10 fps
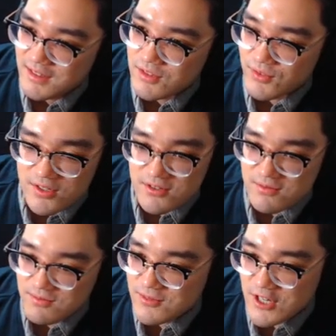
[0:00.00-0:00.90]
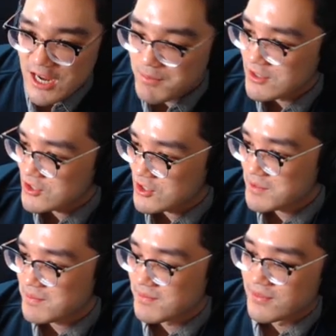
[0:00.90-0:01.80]
his first
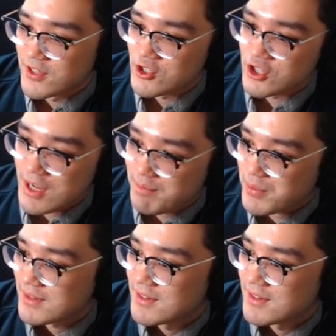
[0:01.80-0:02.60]
championship, the ship.